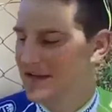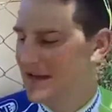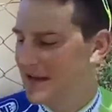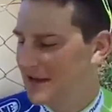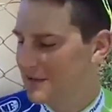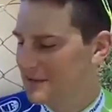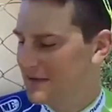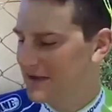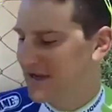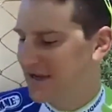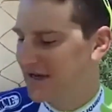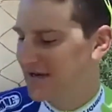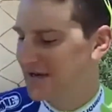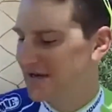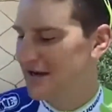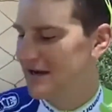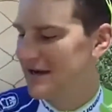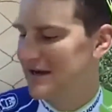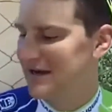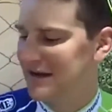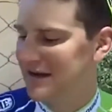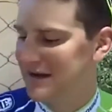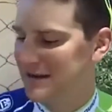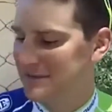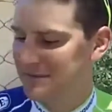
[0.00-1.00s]
Yeah, we got
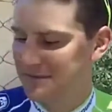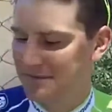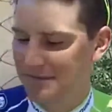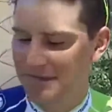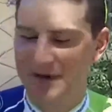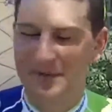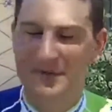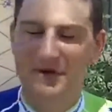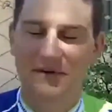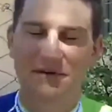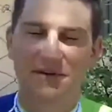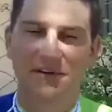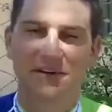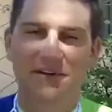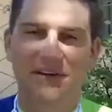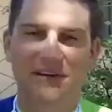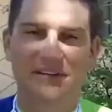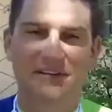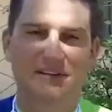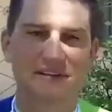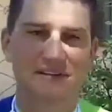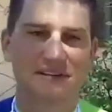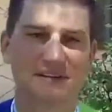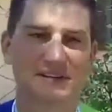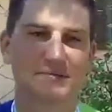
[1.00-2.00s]
a real
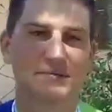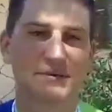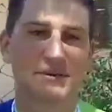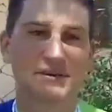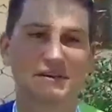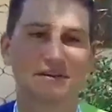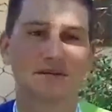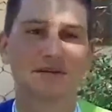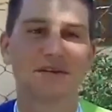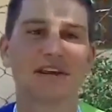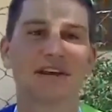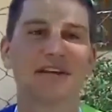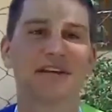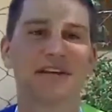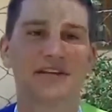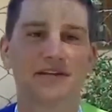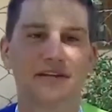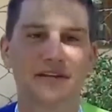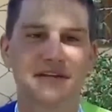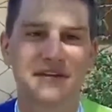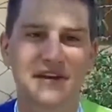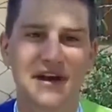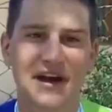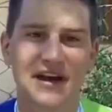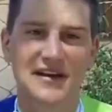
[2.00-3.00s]
nice sprinter with Elia
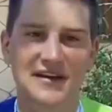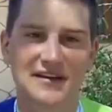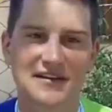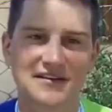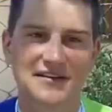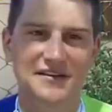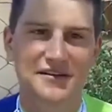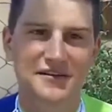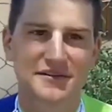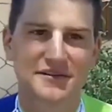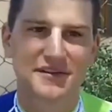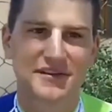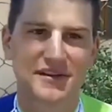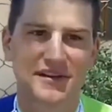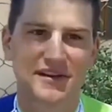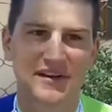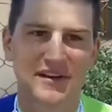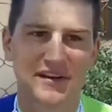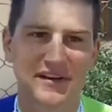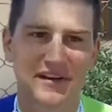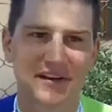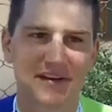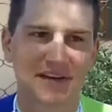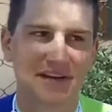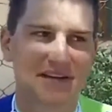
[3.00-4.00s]
Viviani. So
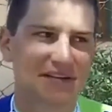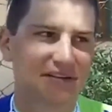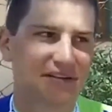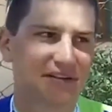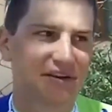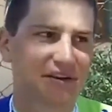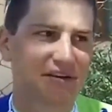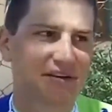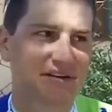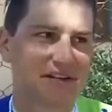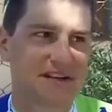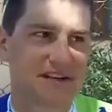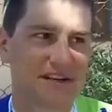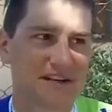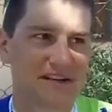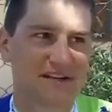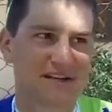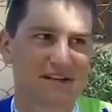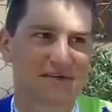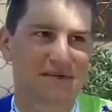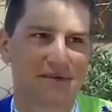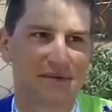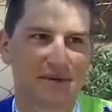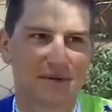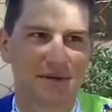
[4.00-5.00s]
today it's a long
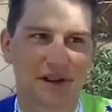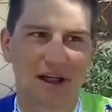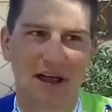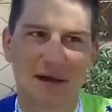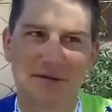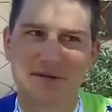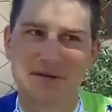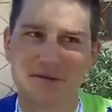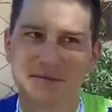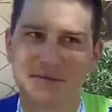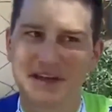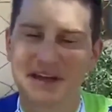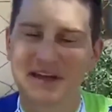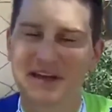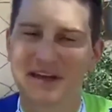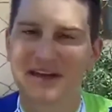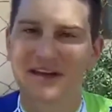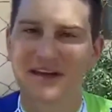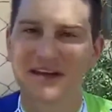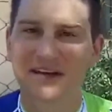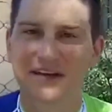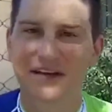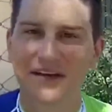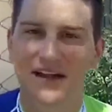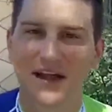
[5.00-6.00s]
stage, a few climbs at the
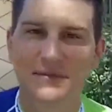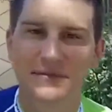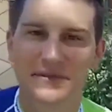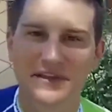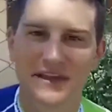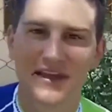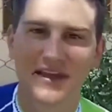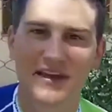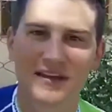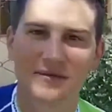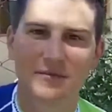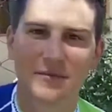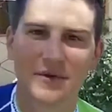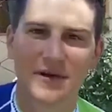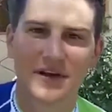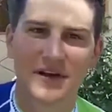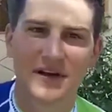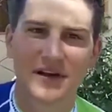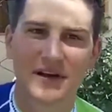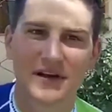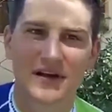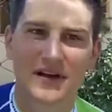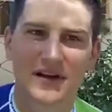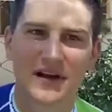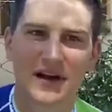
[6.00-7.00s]
beginning and a climb at the end, but
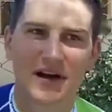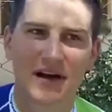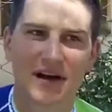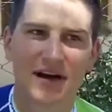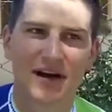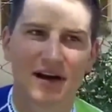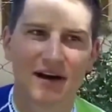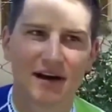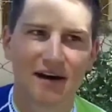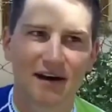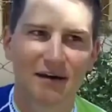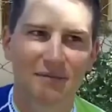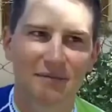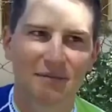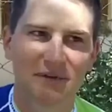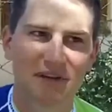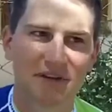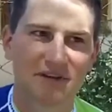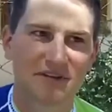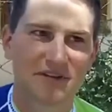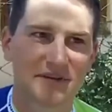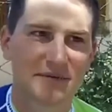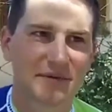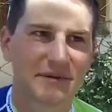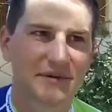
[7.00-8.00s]

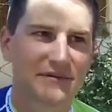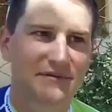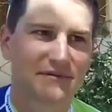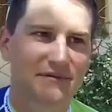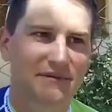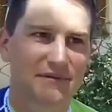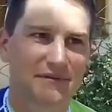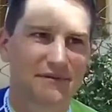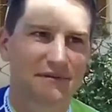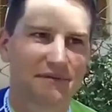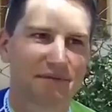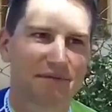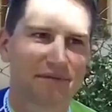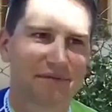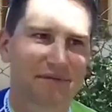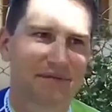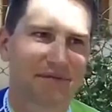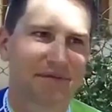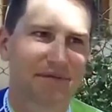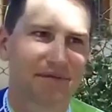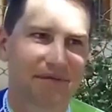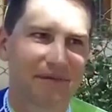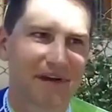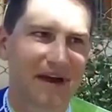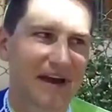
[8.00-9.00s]
it's going to be
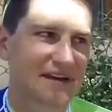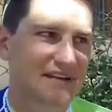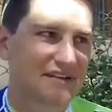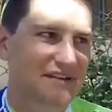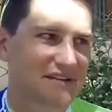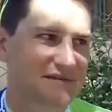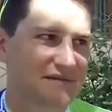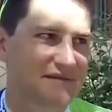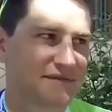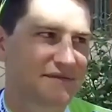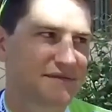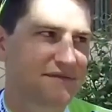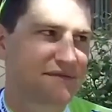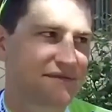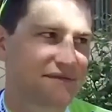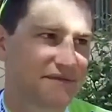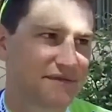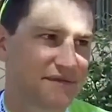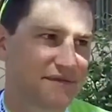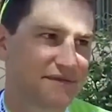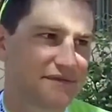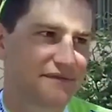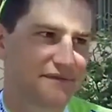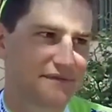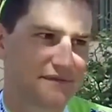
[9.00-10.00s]
fast
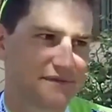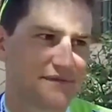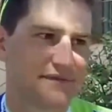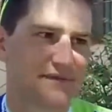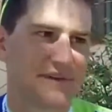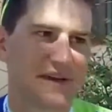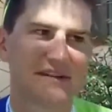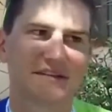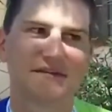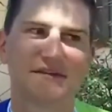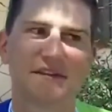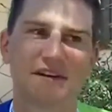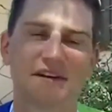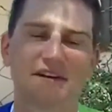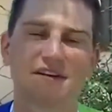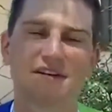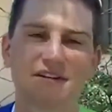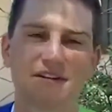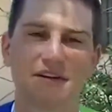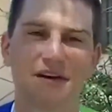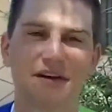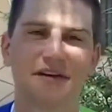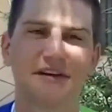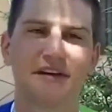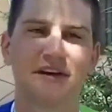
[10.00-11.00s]
finish.
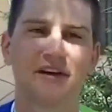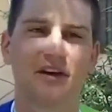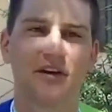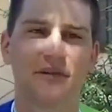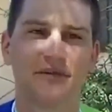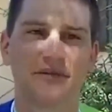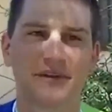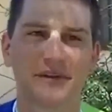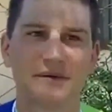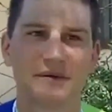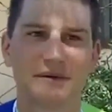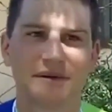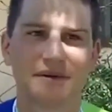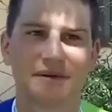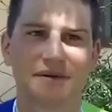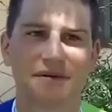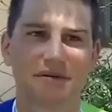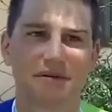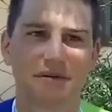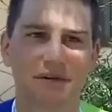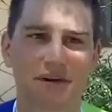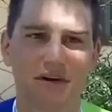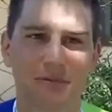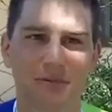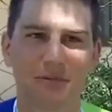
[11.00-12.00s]
So Elia, hopefully we
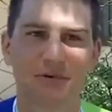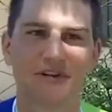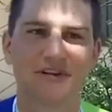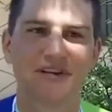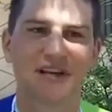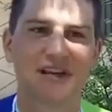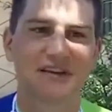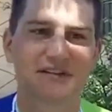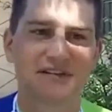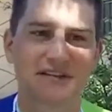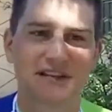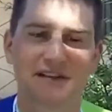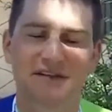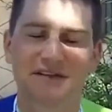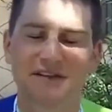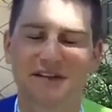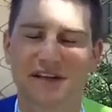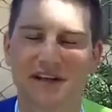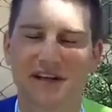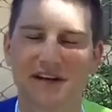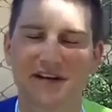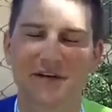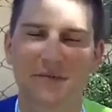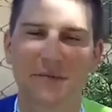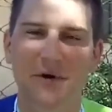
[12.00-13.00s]
put together something
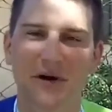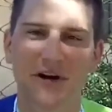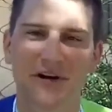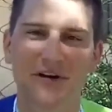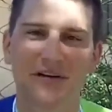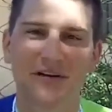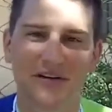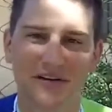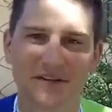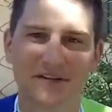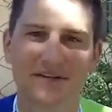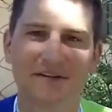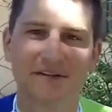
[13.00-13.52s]
today or tomorrow.